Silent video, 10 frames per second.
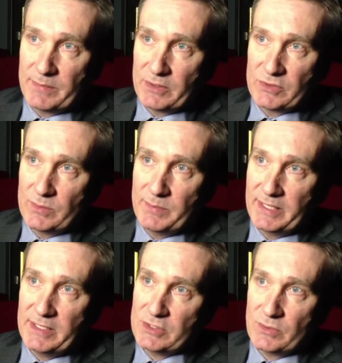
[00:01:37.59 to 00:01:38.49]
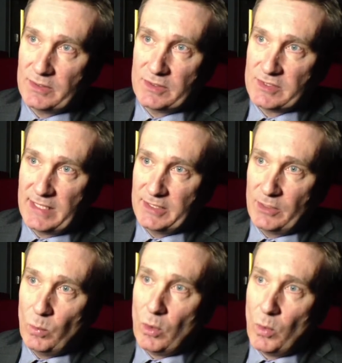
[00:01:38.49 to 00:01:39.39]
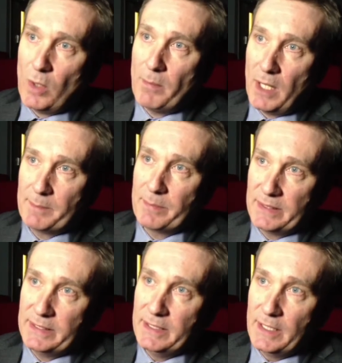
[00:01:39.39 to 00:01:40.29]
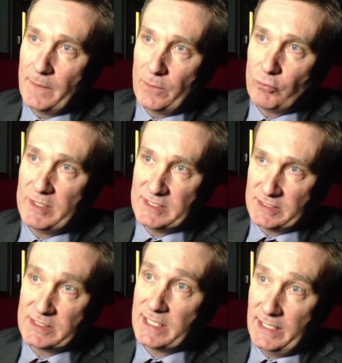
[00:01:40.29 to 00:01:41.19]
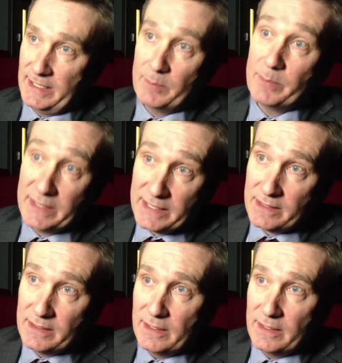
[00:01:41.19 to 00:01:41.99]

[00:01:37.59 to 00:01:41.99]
because we begin to understand, what might be the reasons killing a bee,